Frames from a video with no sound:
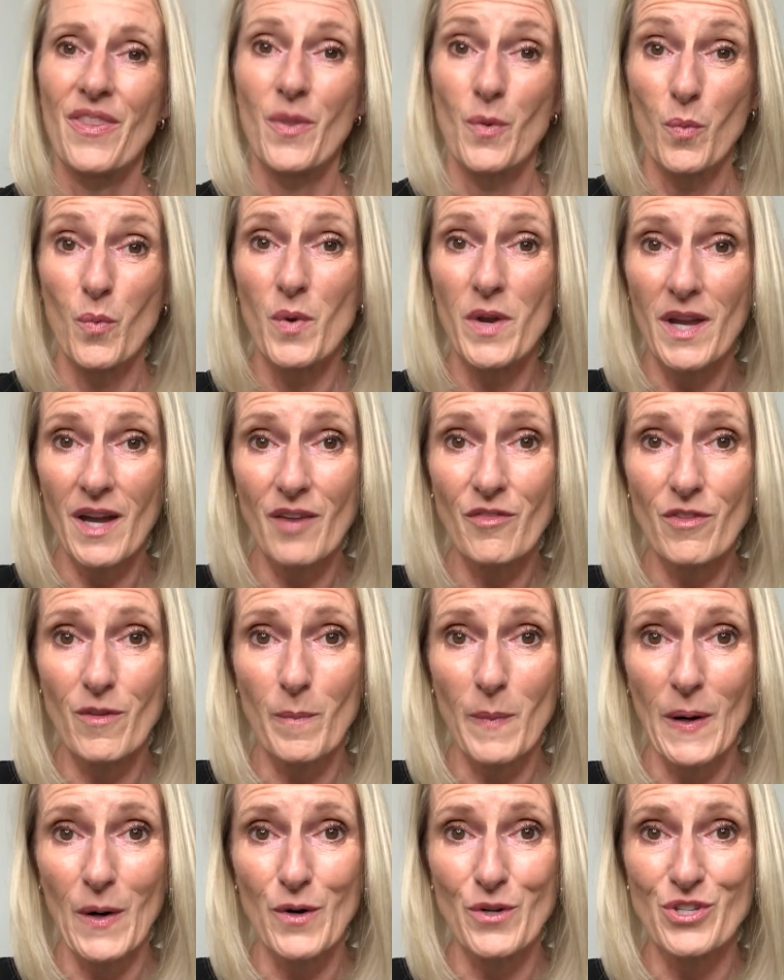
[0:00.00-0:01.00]
that we have the
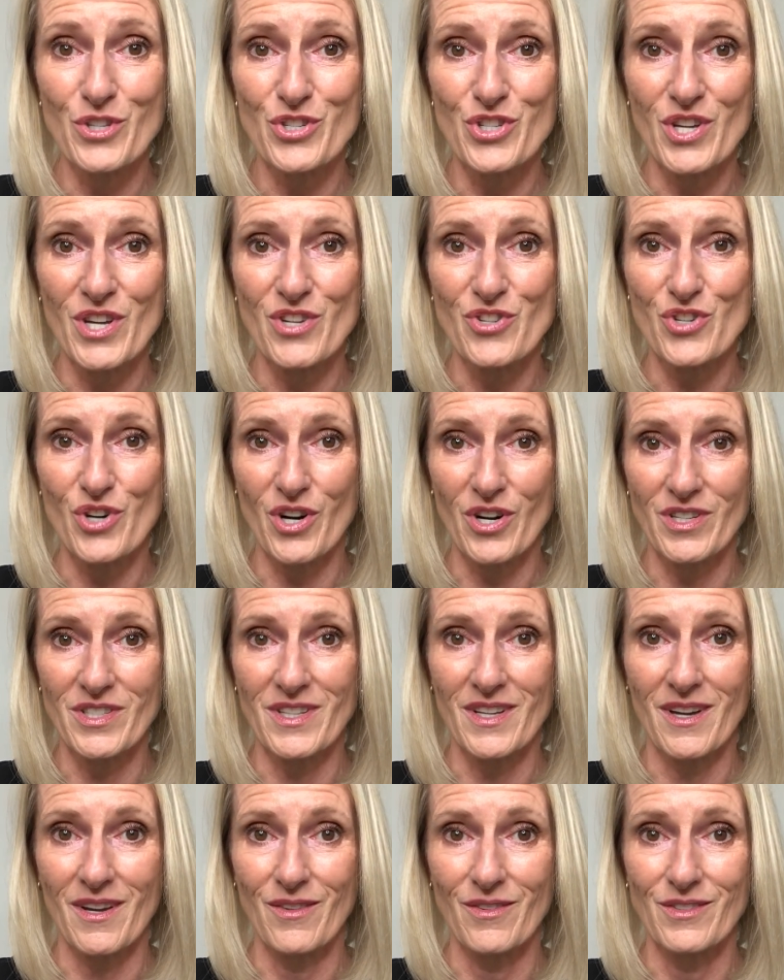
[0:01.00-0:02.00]
power to change
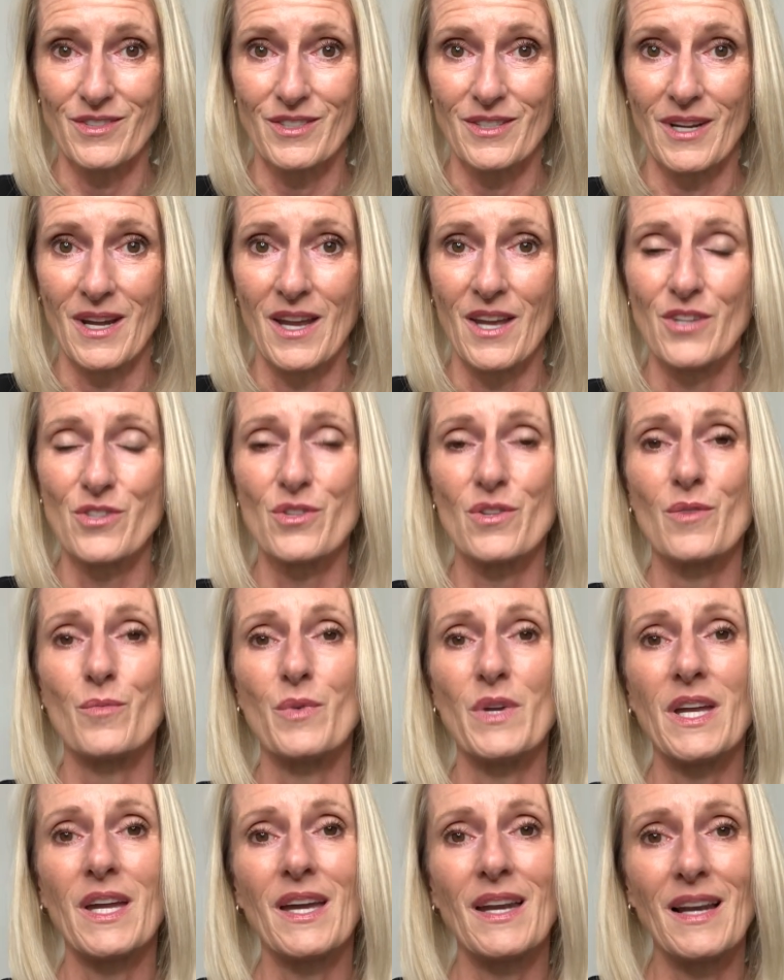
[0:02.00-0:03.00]
ourselves so that
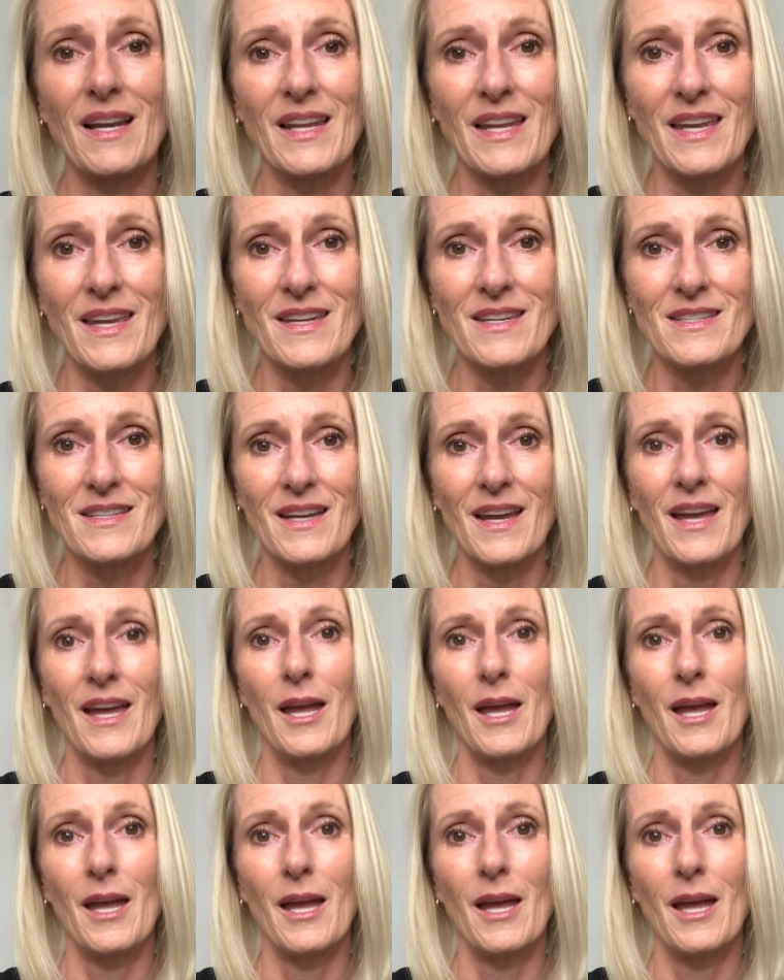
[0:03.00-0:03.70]
we can lead,